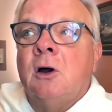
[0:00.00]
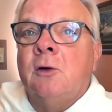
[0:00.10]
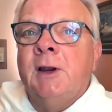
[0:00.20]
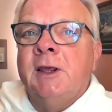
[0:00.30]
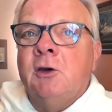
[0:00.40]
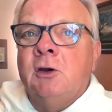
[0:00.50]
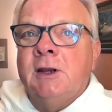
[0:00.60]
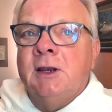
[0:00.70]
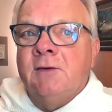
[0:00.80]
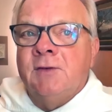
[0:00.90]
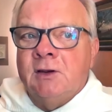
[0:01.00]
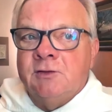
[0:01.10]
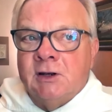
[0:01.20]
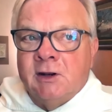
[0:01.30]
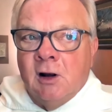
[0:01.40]
are really good at giving
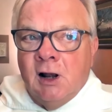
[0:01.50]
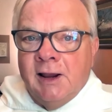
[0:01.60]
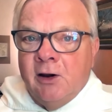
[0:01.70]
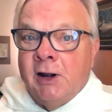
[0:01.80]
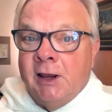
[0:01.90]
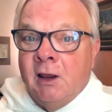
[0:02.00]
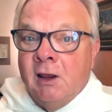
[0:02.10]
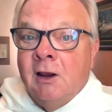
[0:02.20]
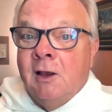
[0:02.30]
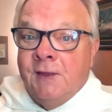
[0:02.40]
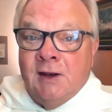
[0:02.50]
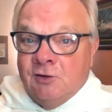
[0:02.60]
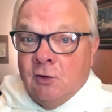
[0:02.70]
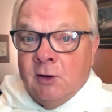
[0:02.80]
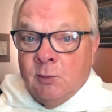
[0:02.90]
us a little clarity. That
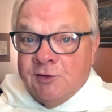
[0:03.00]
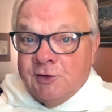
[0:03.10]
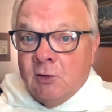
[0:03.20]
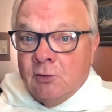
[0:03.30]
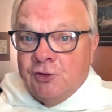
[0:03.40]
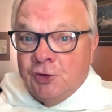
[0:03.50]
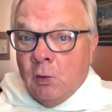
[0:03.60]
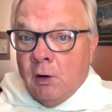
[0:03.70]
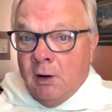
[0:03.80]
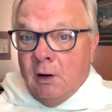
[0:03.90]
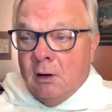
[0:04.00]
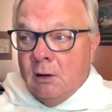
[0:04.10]
story was so short.